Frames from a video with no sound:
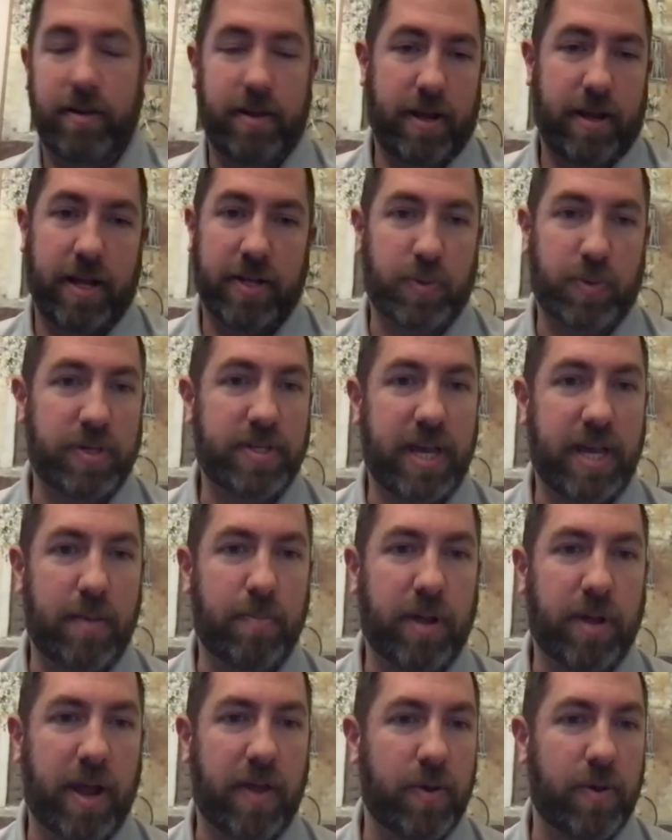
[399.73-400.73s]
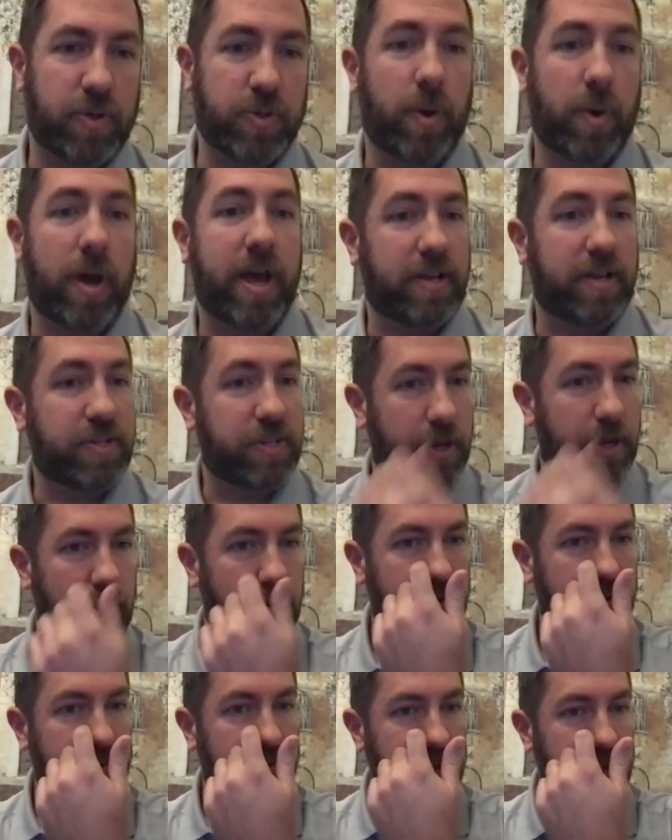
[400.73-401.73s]
as we said, play in those ways.
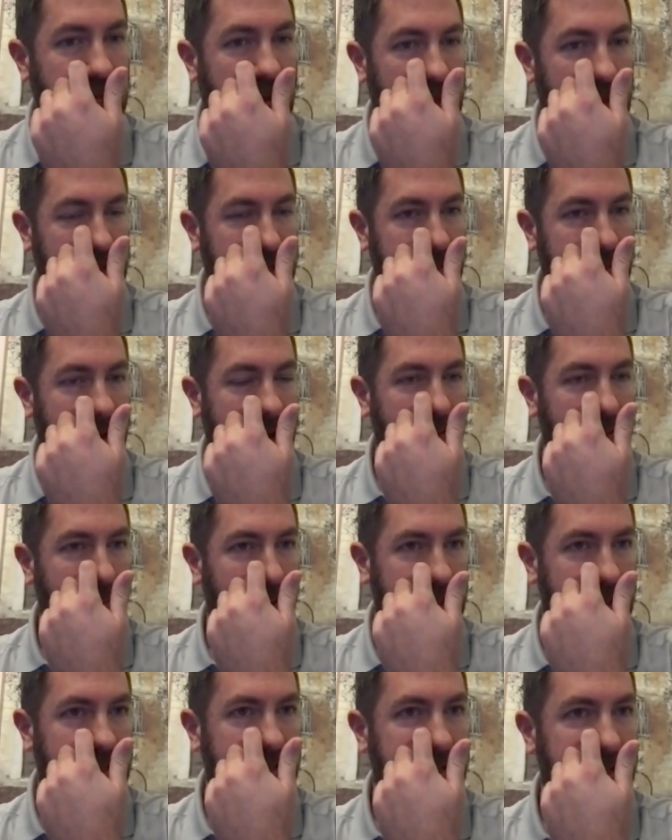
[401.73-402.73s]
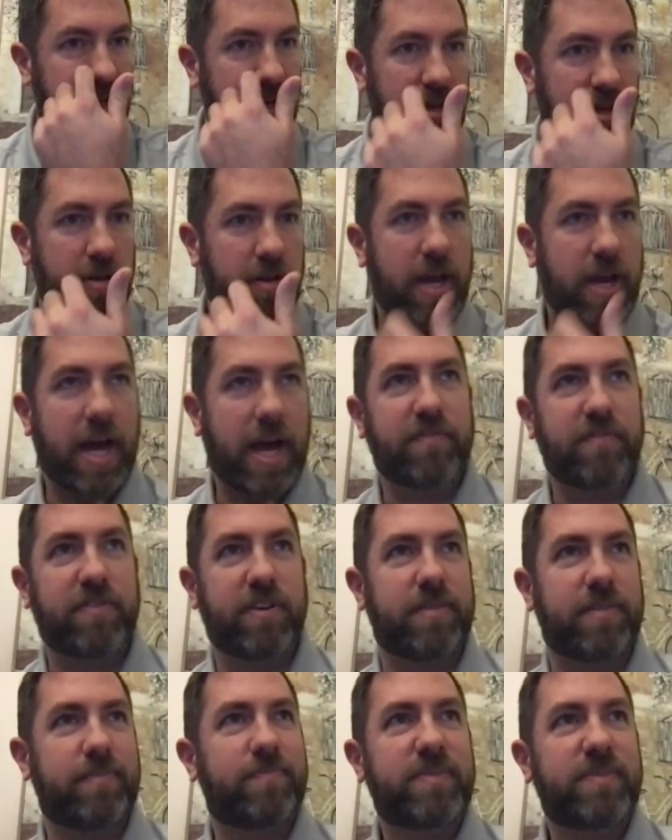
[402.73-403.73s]
Jalen Smith was kind of
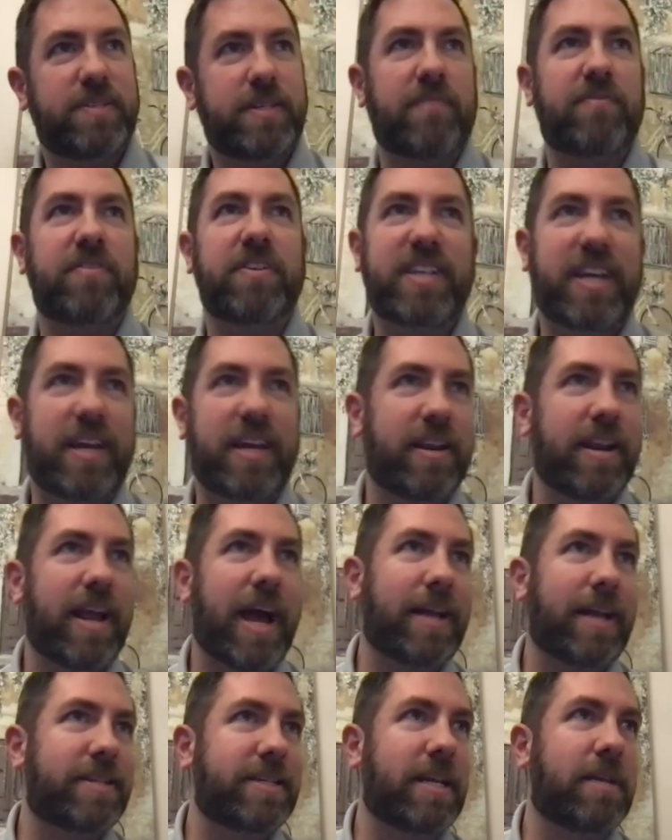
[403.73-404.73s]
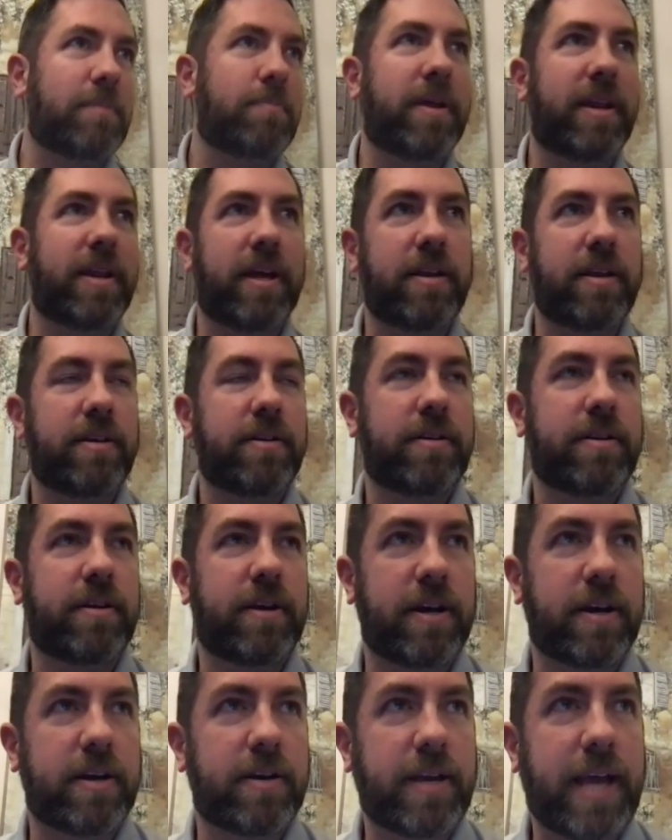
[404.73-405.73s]
a 17 to 19 minute
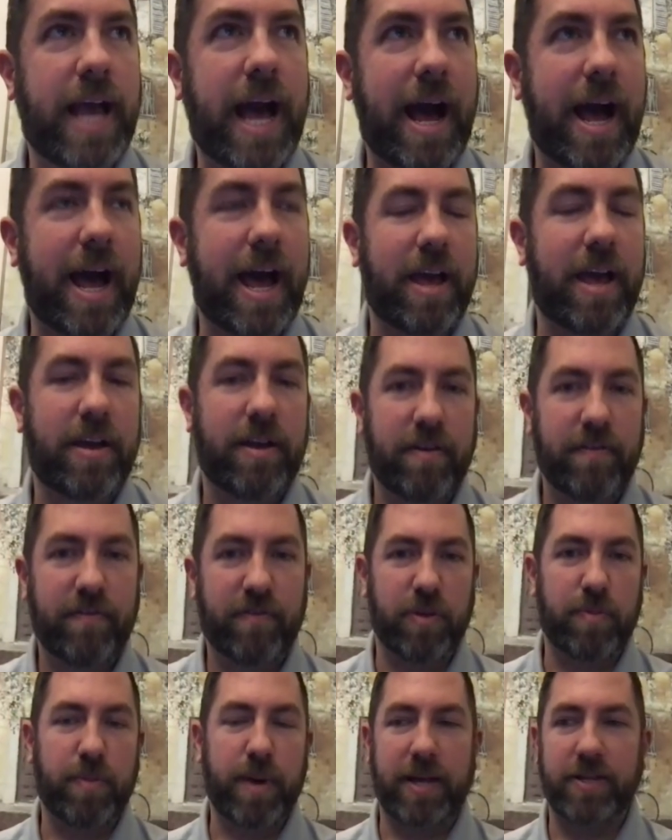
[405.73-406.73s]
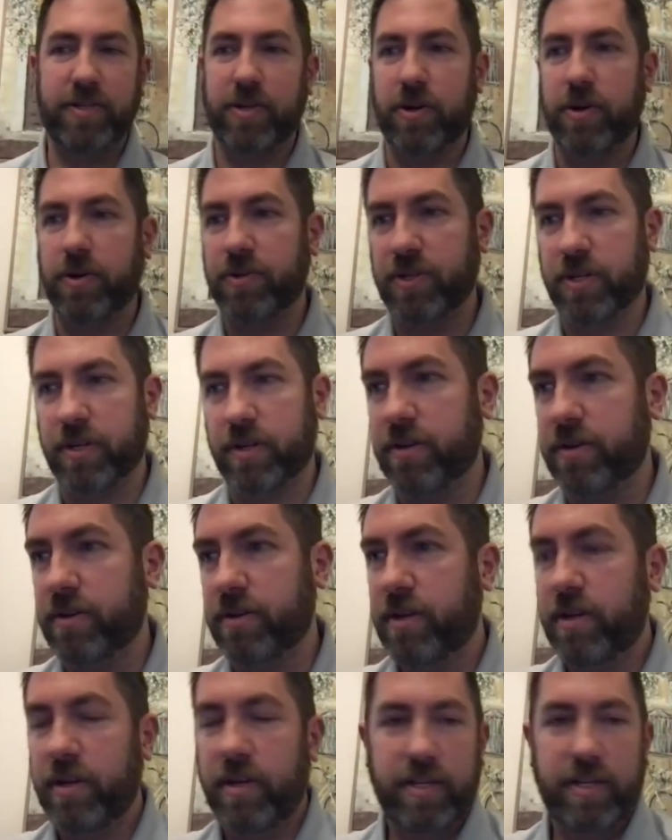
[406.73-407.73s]
guy for the Pacers
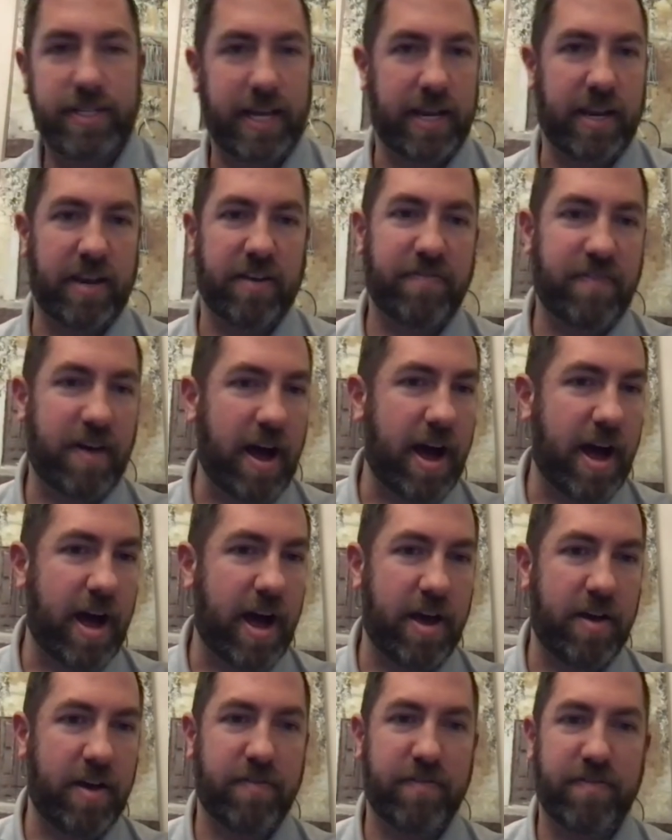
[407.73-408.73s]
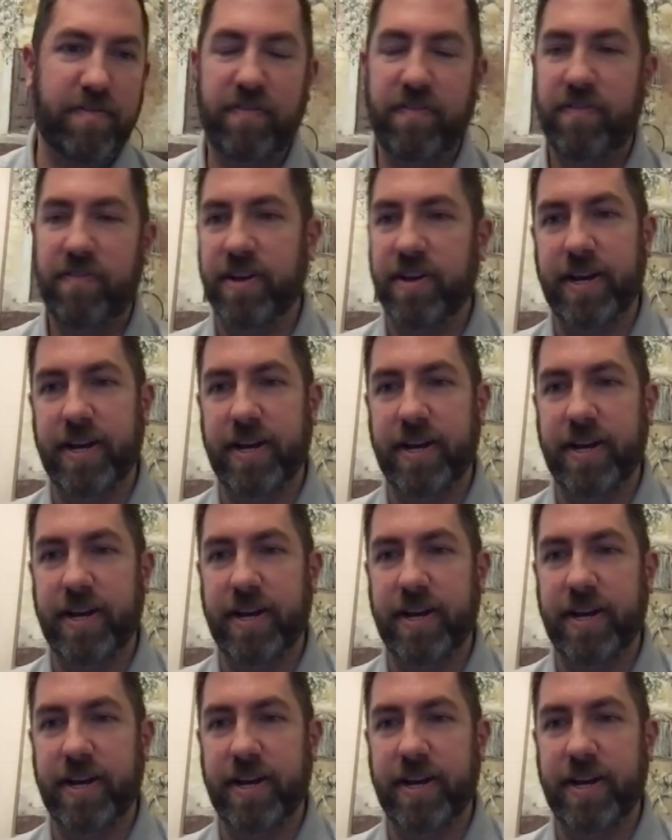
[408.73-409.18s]
and 10 and 5,